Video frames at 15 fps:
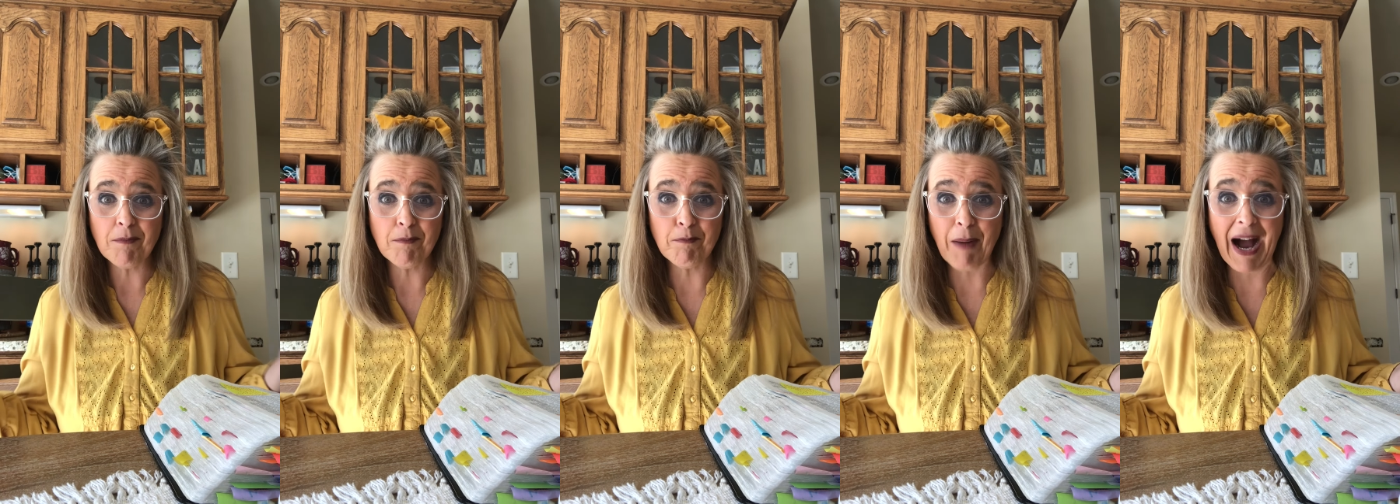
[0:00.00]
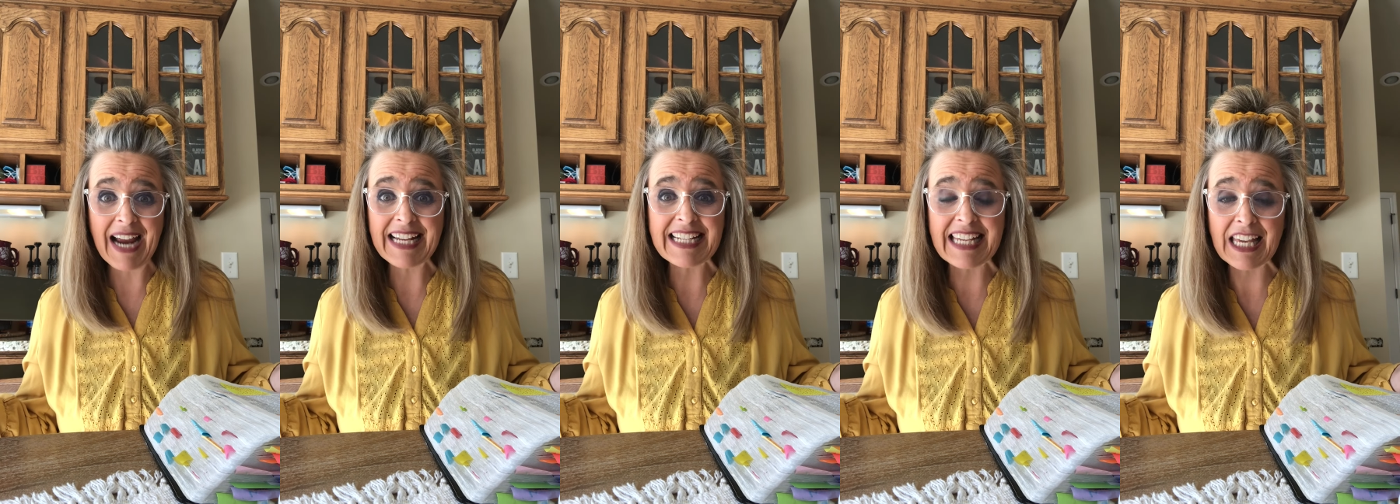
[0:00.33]

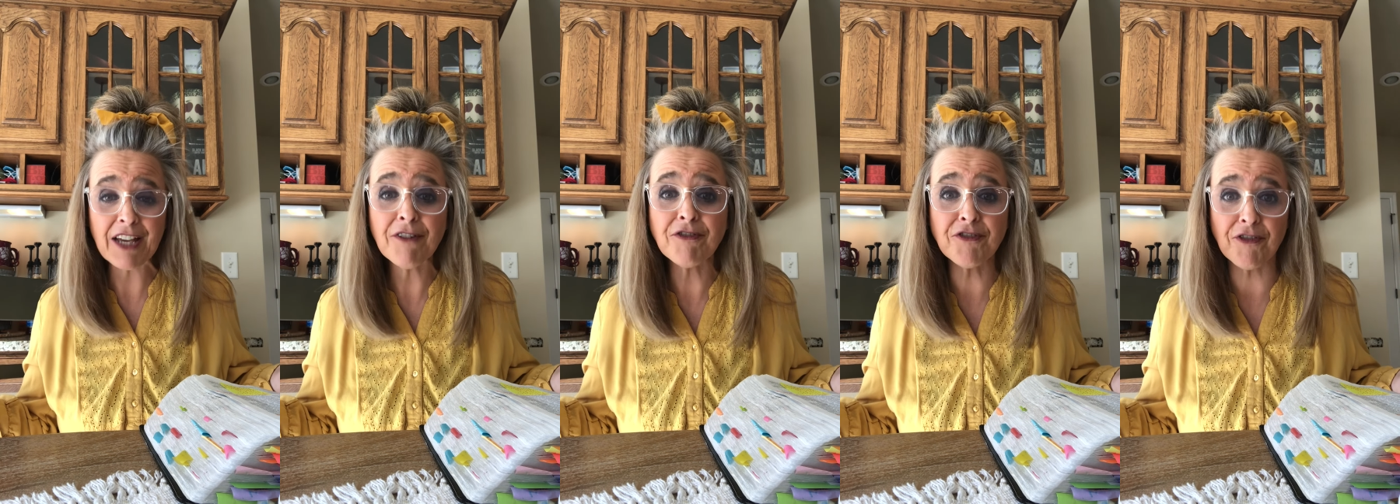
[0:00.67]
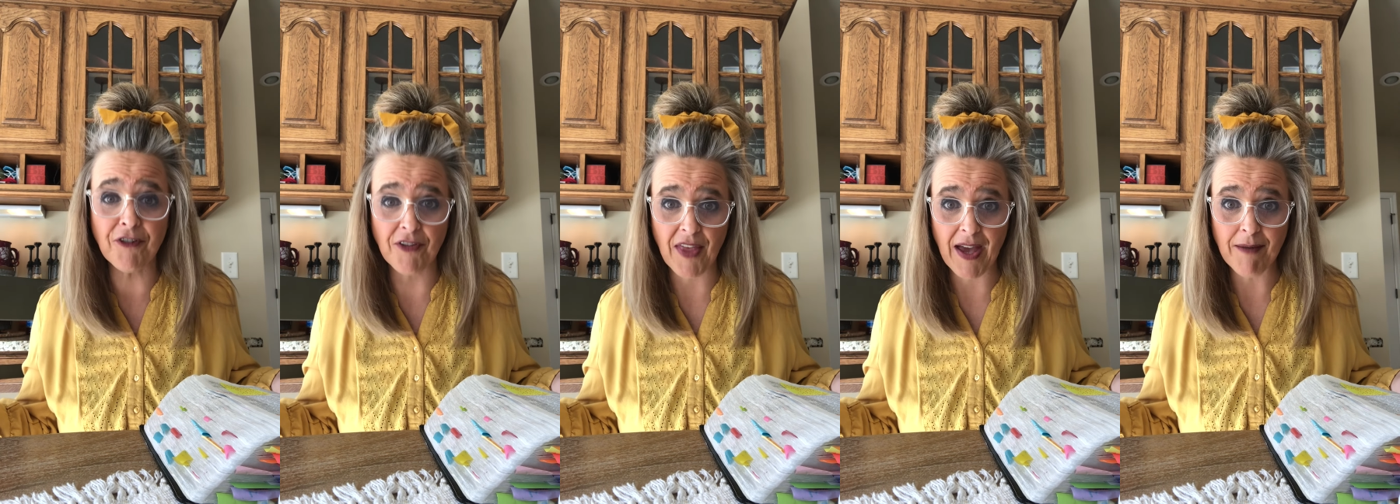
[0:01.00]
buy a gift
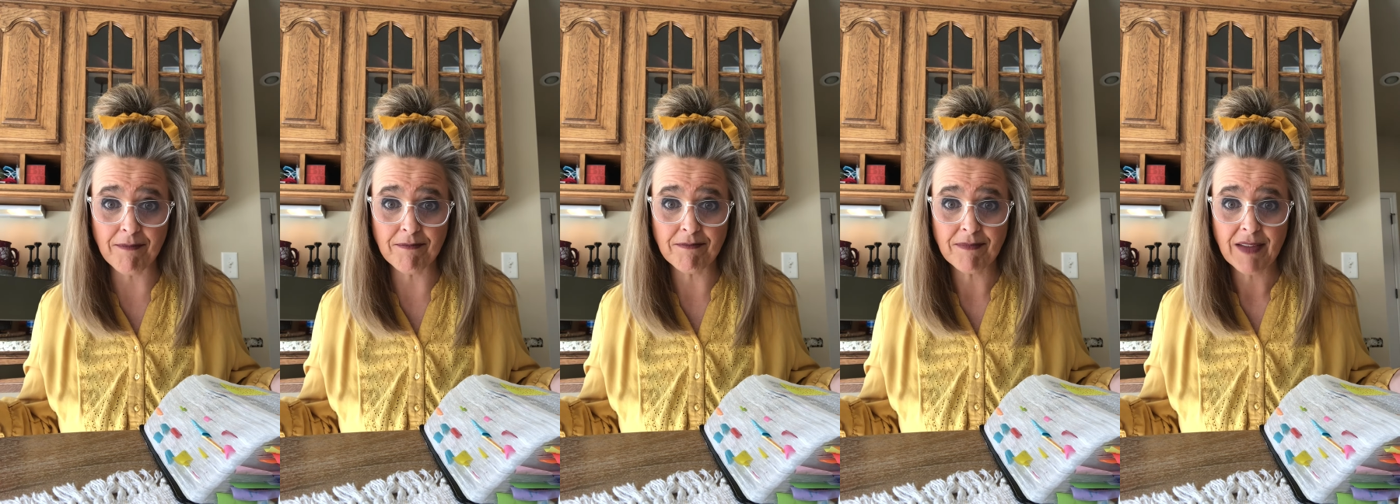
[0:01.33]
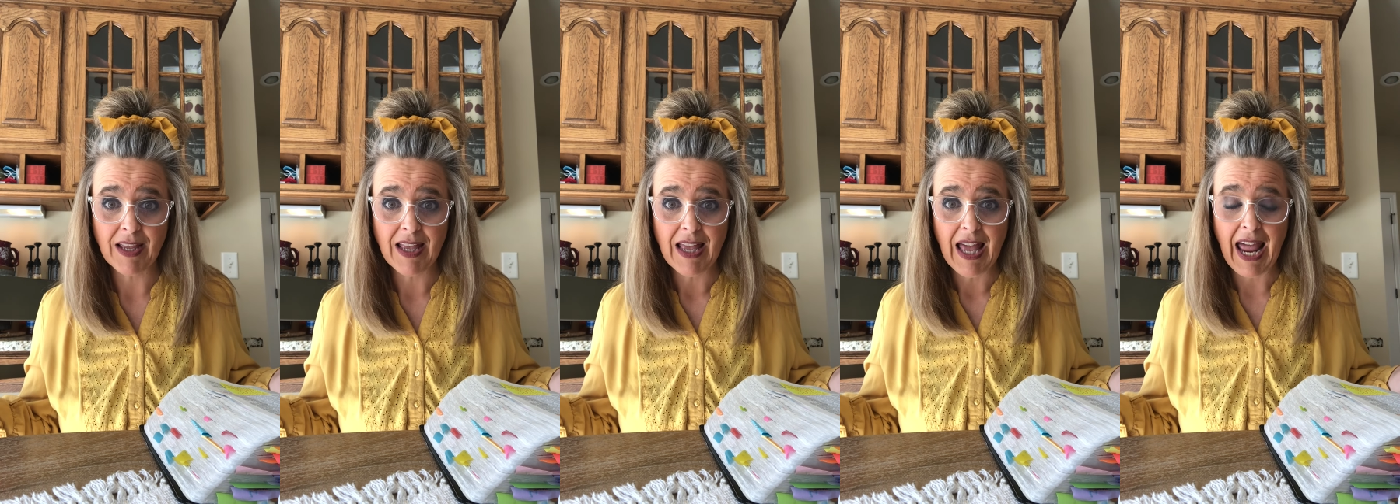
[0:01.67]
for them
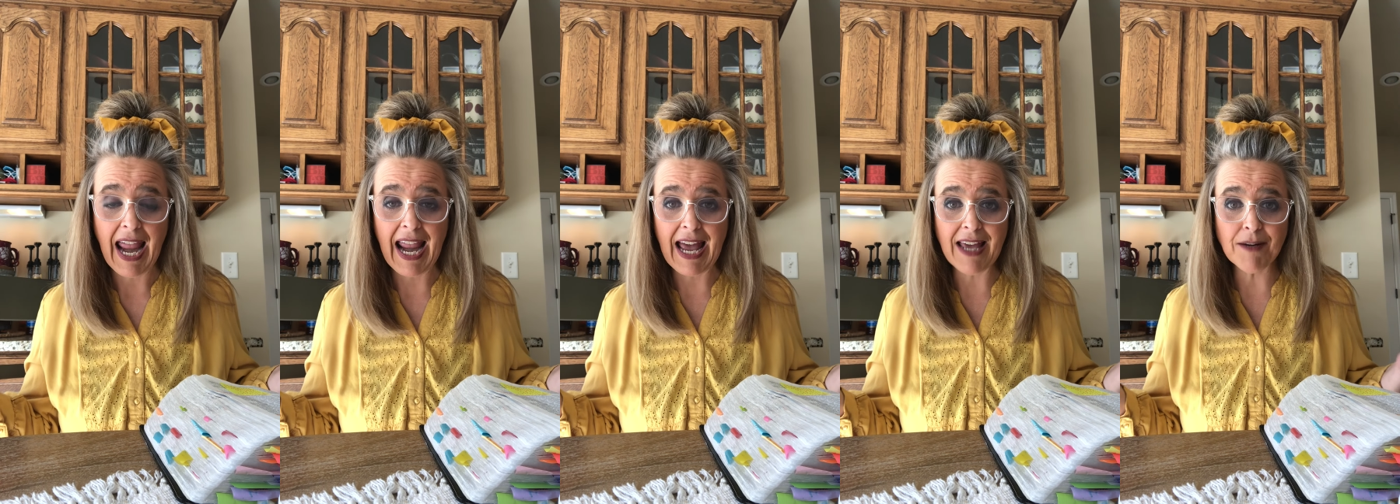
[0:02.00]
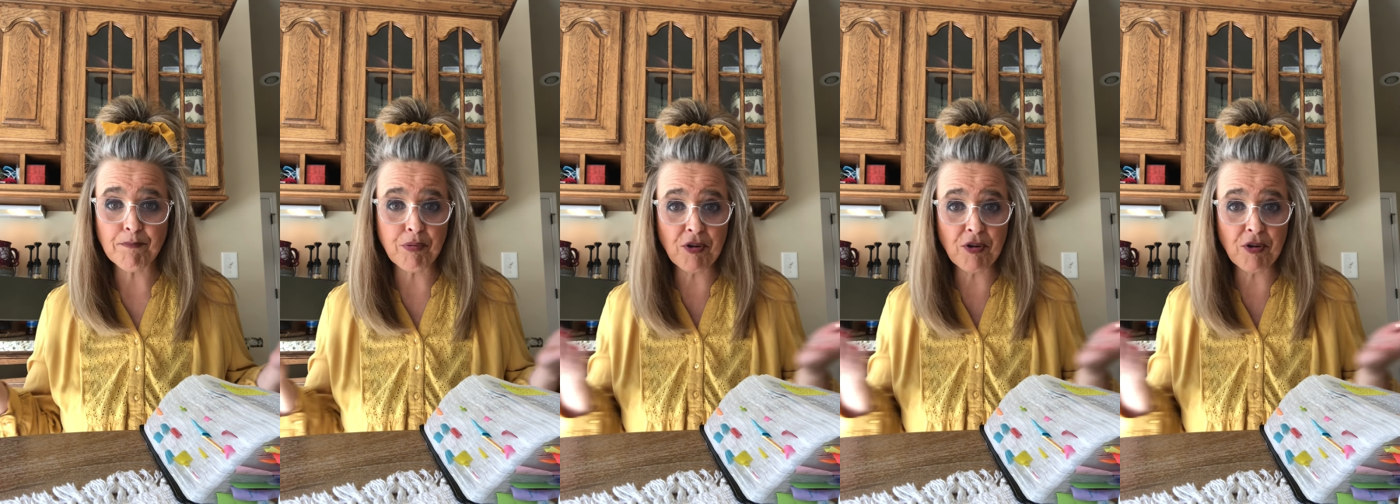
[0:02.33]
and